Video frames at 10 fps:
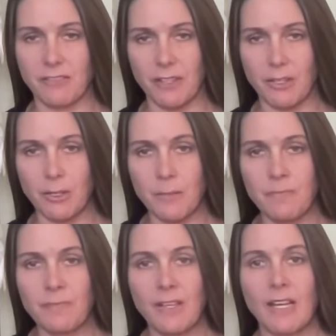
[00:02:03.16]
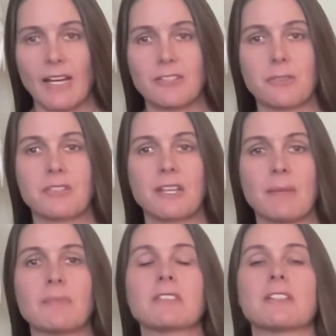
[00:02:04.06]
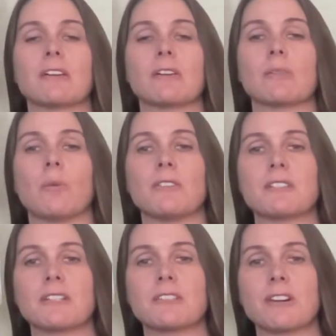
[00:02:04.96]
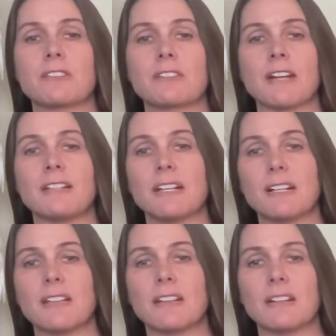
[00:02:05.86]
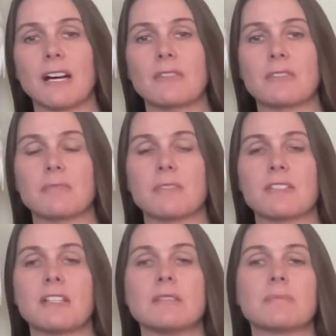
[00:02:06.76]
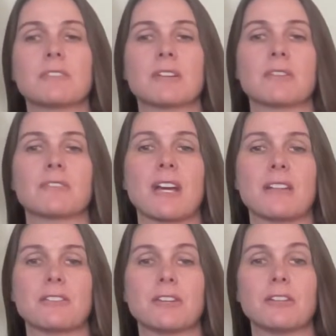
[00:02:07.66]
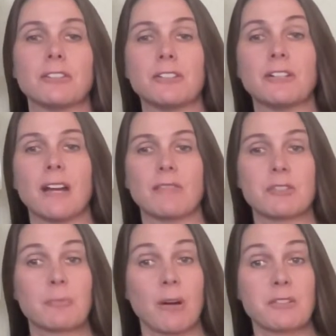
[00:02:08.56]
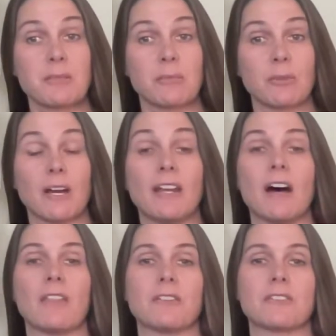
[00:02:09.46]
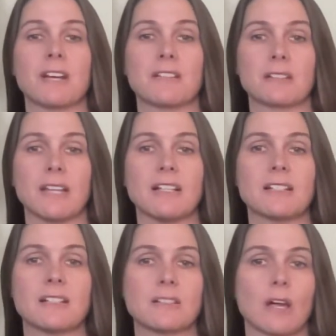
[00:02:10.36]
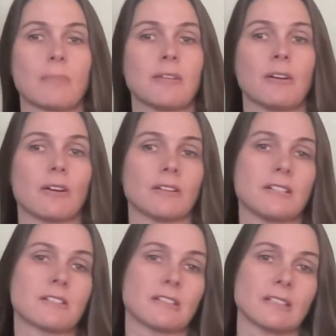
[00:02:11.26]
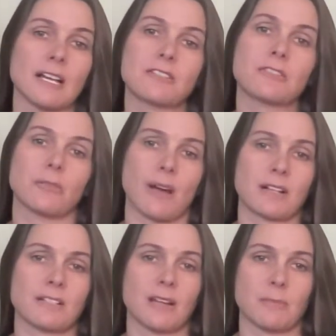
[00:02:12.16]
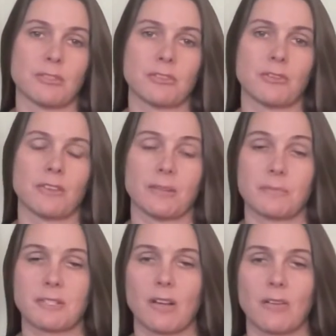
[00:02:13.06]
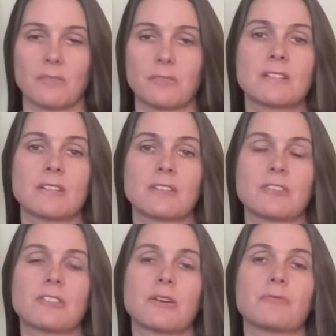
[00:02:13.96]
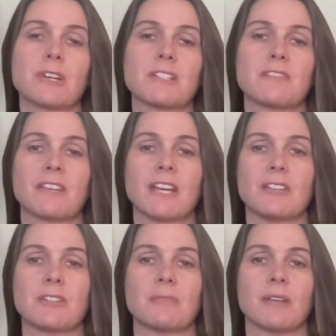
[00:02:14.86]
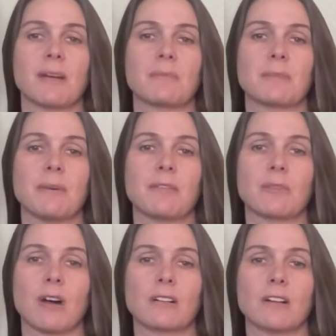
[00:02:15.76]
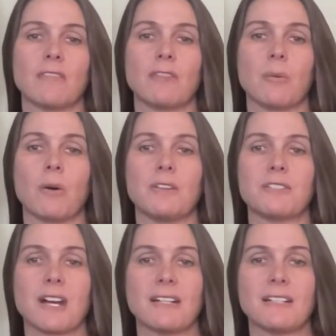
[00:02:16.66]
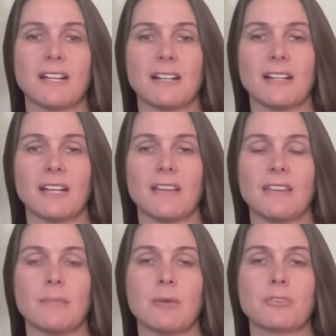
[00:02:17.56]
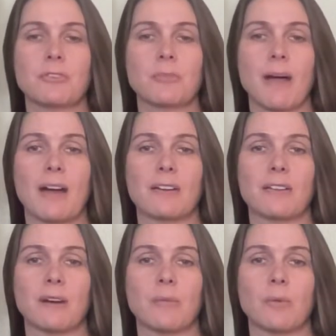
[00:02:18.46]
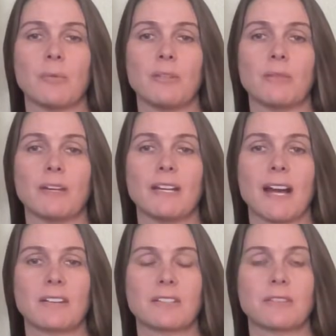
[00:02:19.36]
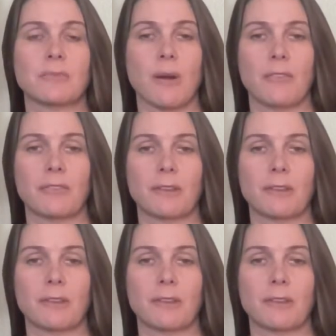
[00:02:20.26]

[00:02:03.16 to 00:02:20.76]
figure, and to escape this guilt, ones construct an identity that allows them to see themselves as good and responsible and others as lazy, sloppy, or at least less correct and mature than themselves. Such self-justification becomes the bedrock of the one's identity and the emotional pattern that will be reenacted throughout their